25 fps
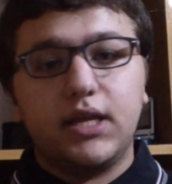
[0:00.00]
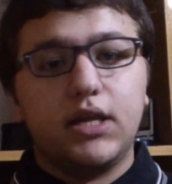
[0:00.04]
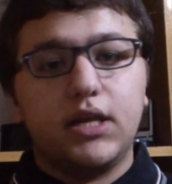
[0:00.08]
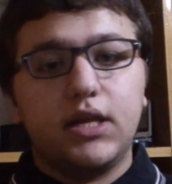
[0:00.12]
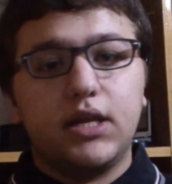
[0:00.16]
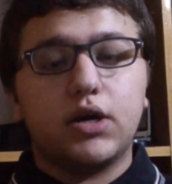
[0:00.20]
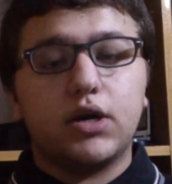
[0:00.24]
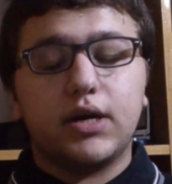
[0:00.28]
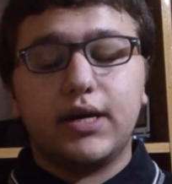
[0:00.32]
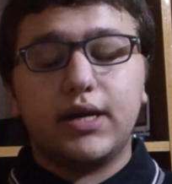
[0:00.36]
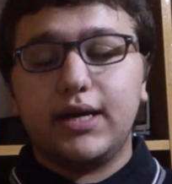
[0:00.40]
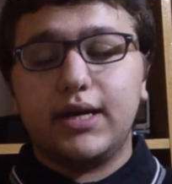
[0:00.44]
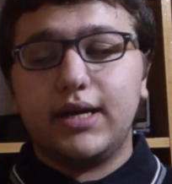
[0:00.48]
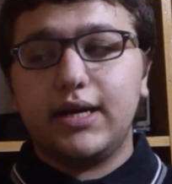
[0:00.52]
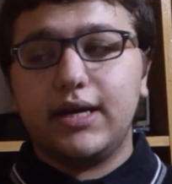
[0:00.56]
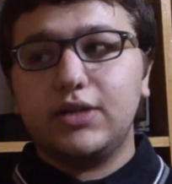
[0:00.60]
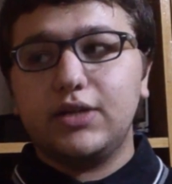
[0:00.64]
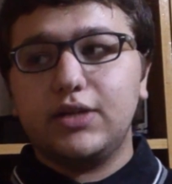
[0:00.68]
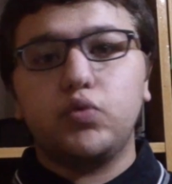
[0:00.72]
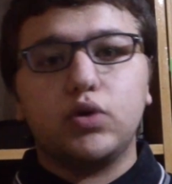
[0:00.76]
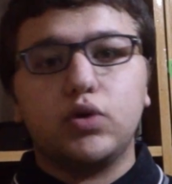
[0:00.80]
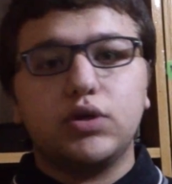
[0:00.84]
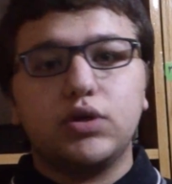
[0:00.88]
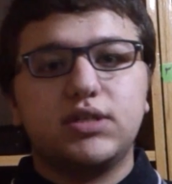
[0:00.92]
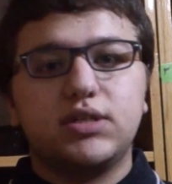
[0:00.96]
year, it
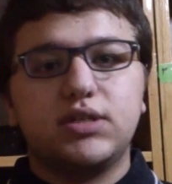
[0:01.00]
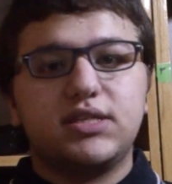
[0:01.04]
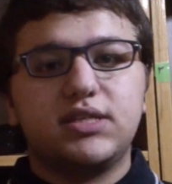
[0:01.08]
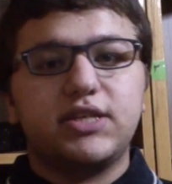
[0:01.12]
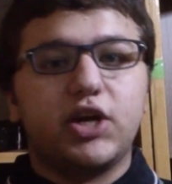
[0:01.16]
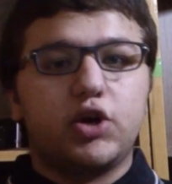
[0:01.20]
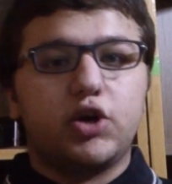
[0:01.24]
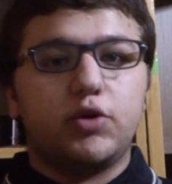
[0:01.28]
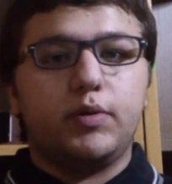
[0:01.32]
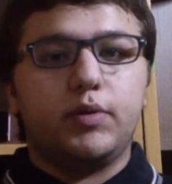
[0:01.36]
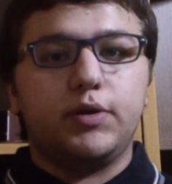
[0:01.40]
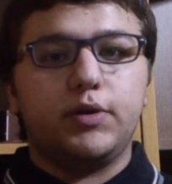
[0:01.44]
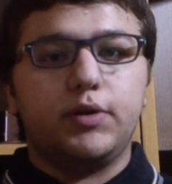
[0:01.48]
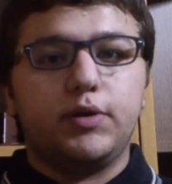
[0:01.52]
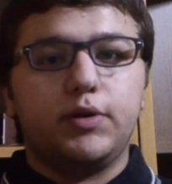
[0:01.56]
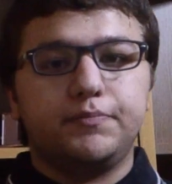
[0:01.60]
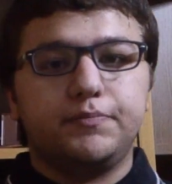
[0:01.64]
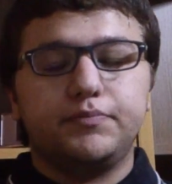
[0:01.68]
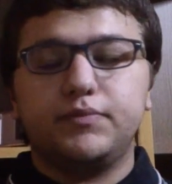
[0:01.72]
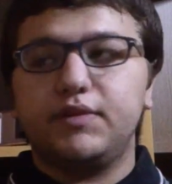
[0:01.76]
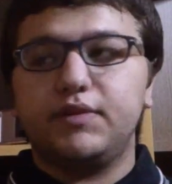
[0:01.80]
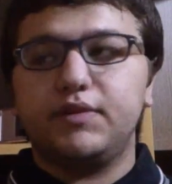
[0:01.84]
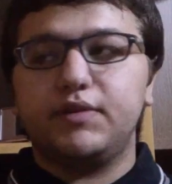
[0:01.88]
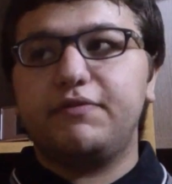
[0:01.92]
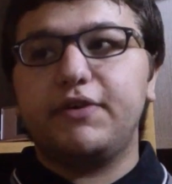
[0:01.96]
was terrible.
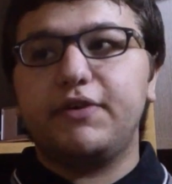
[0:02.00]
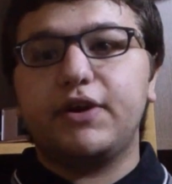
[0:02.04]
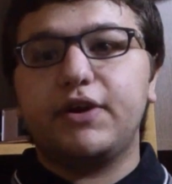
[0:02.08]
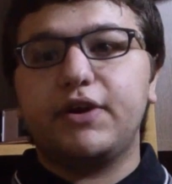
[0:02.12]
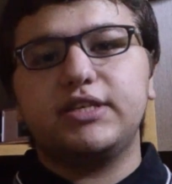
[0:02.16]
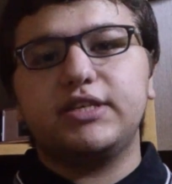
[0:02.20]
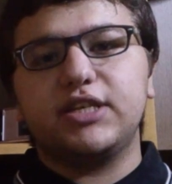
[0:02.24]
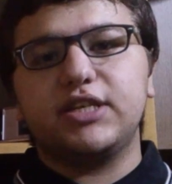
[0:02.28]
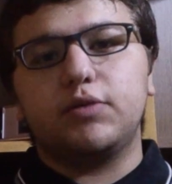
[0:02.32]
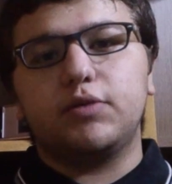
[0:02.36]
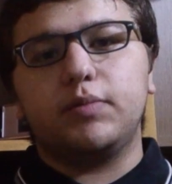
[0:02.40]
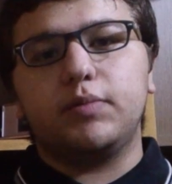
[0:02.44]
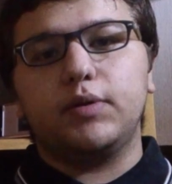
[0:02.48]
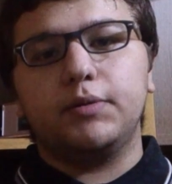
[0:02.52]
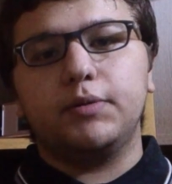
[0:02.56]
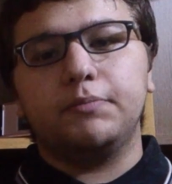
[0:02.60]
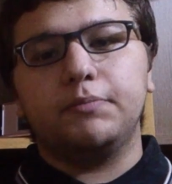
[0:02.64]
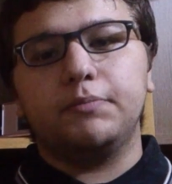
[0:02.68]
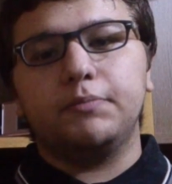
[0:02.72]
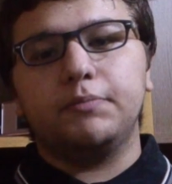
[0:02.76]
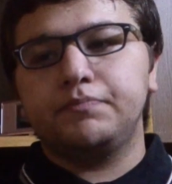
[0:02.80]
Very terrible.